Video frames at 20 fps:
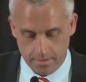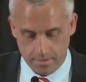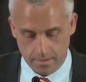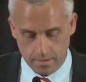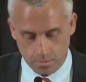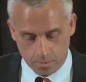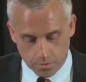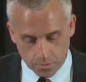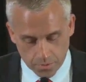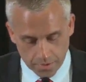
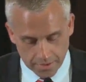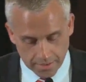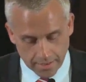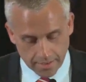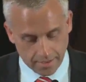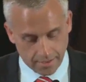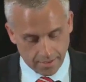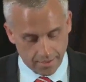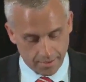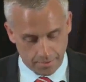I want to read that
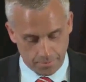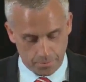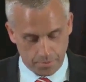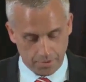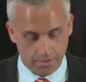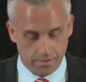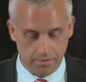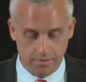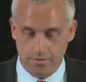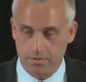again
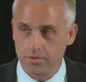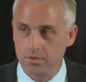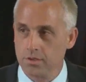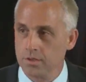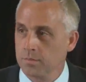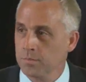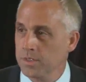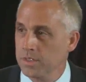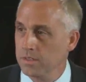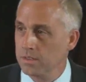because it
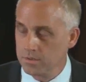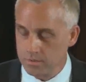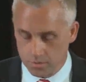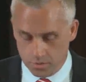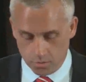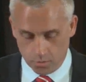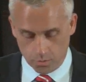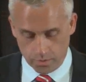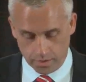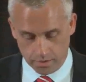took me
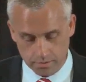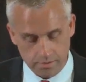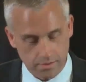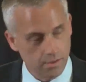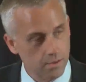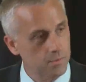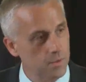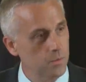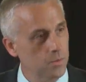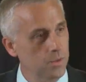two weeks to
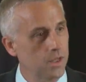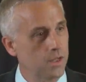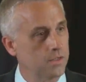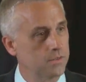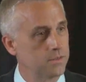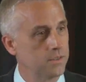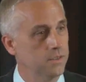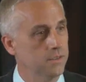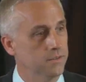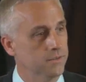come up with that
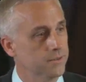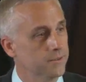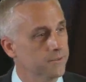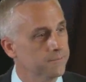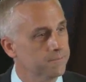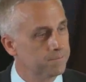sentence.